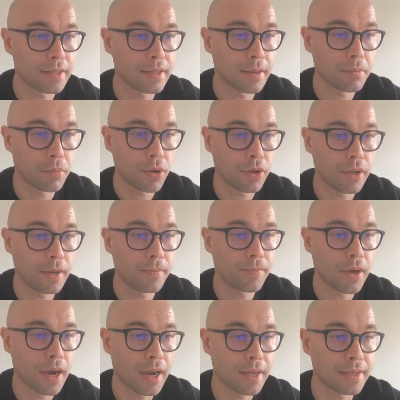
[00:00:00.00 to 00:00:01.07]
and body,
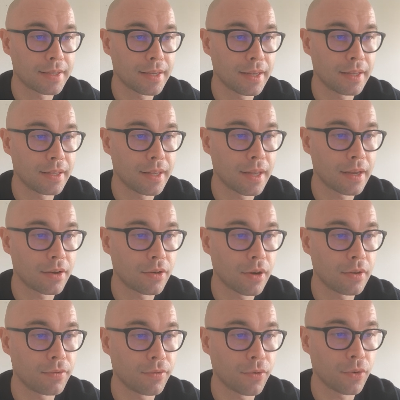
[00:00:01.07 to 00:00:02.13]
high acidity and
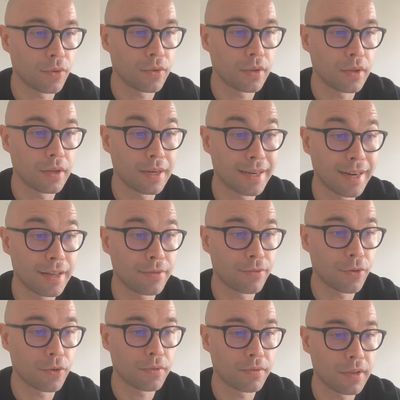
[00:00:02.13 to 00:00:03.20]
green
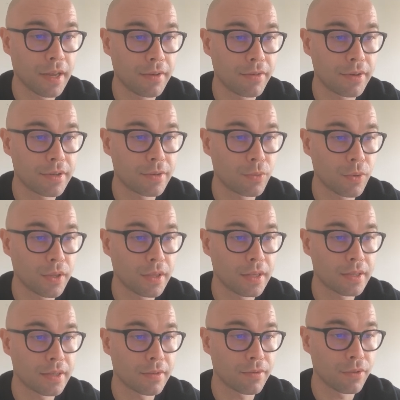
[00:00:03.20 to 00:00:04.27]
fruit flavors,
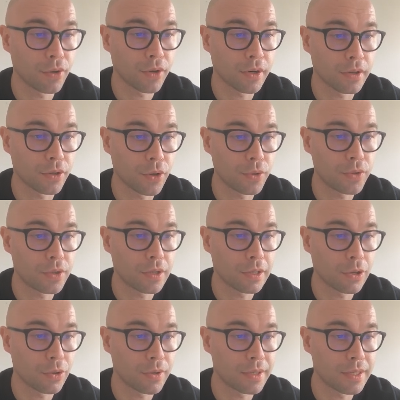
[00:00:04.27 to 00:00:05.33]
sweetness and floral notes,
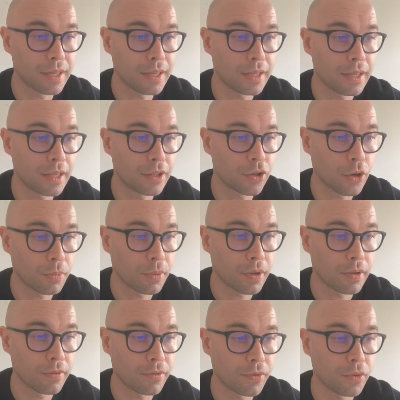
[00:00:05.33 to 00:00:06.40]
low acidity and
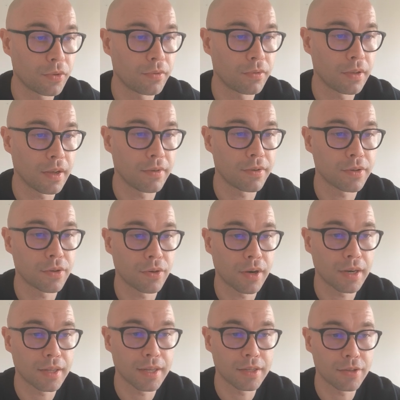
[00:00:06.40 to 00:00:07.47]
tropical fruit flavors.
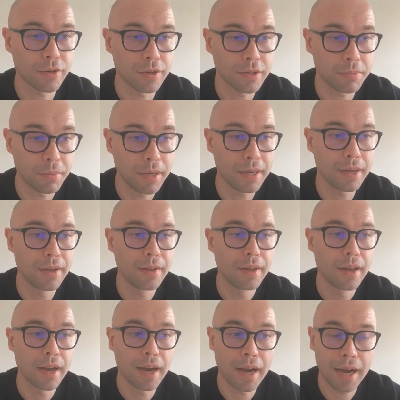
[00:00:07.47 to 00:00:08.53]
Correct answer is B,
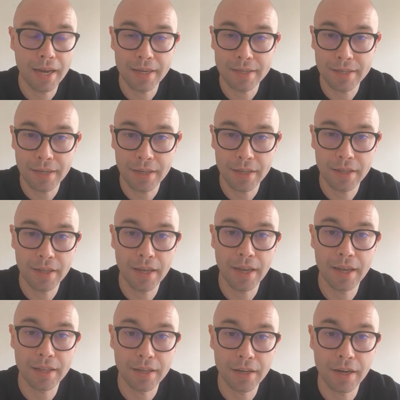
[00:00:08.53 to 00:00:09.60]
high acidity
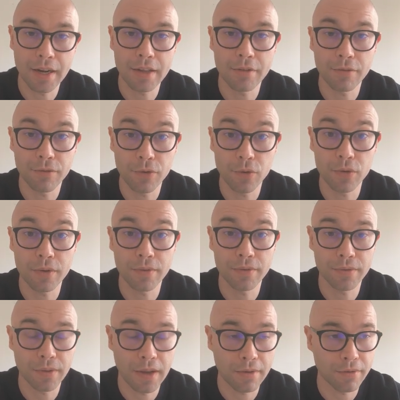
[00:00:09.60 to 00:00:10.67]
and green fruit
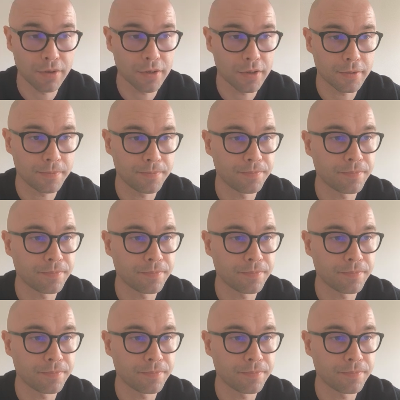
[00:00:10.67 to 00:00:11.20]
flavors.